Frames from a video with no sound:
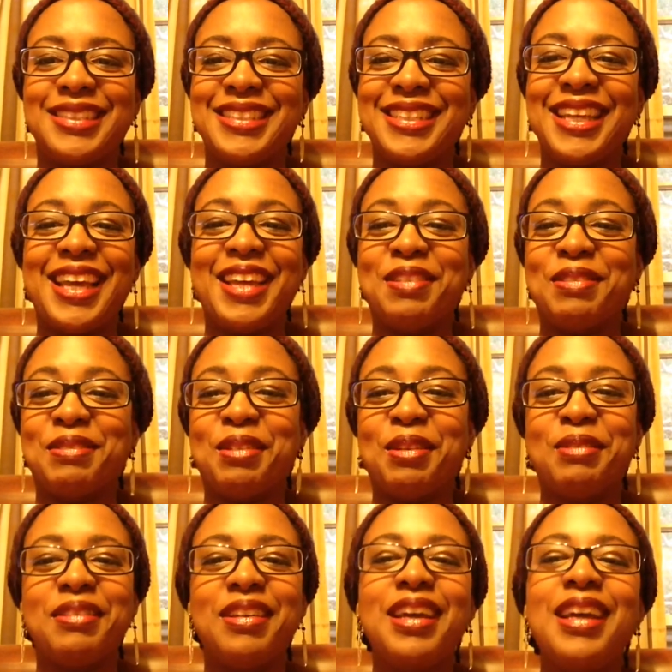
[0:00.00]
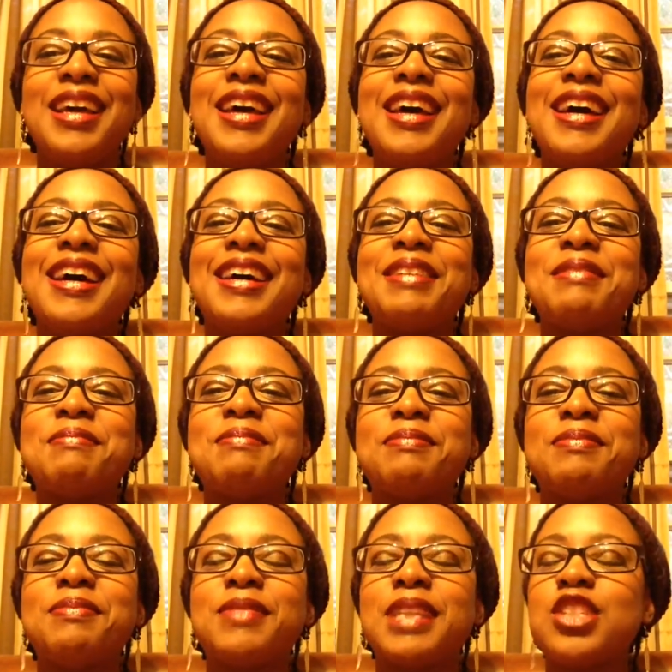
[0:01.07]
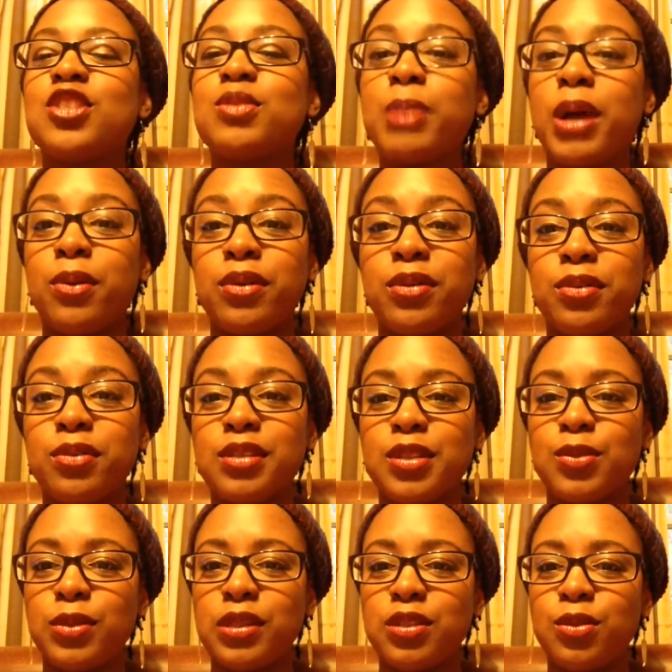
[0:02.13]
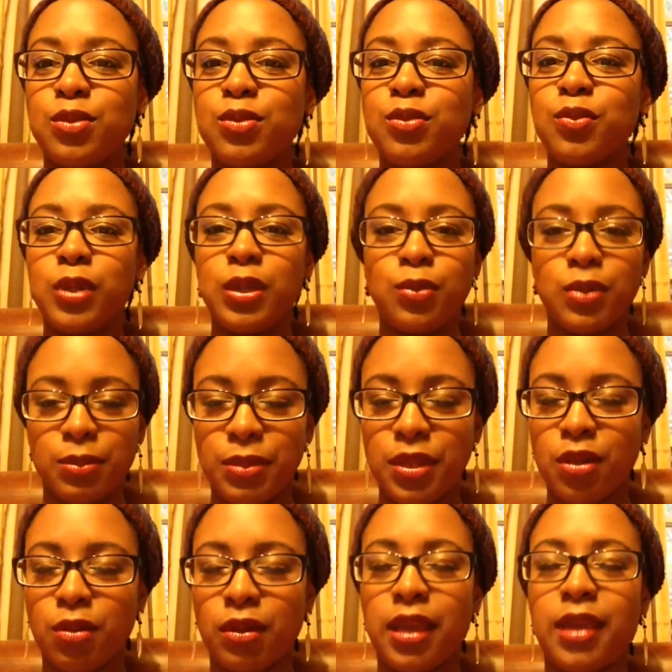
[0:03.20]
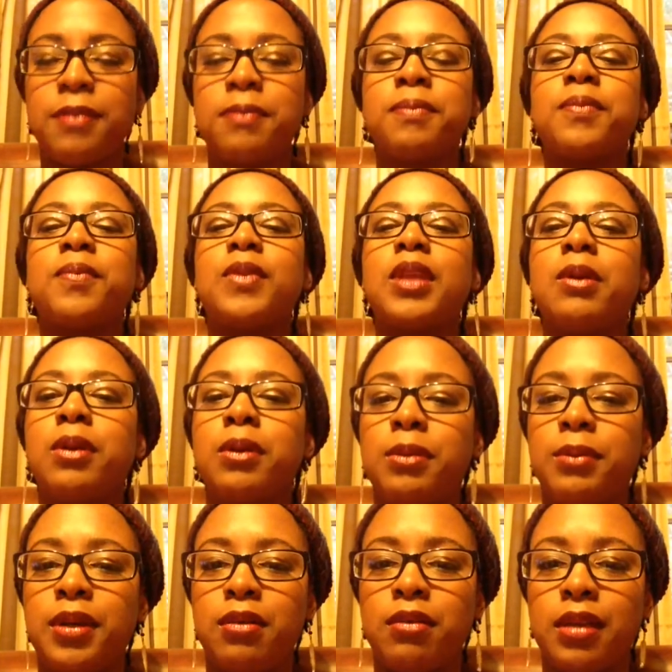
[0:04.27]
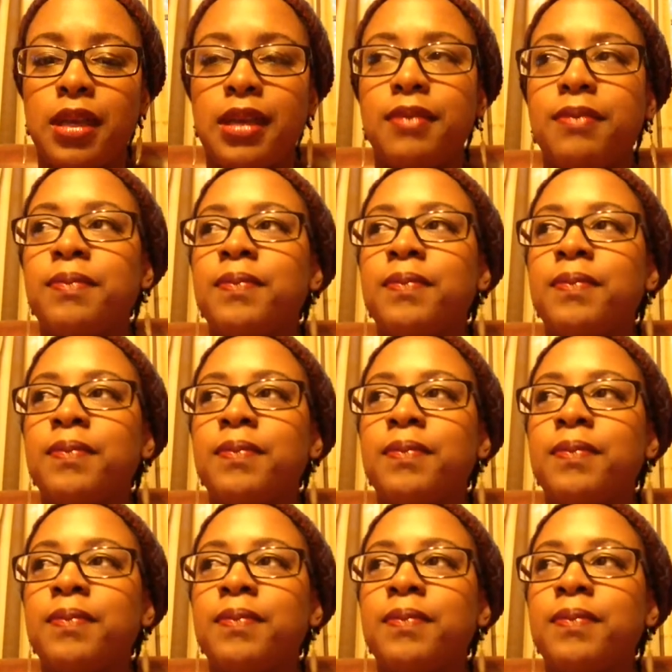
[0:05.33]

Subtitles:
I don't know. Let's just power through this. We will be okay. We will be okay.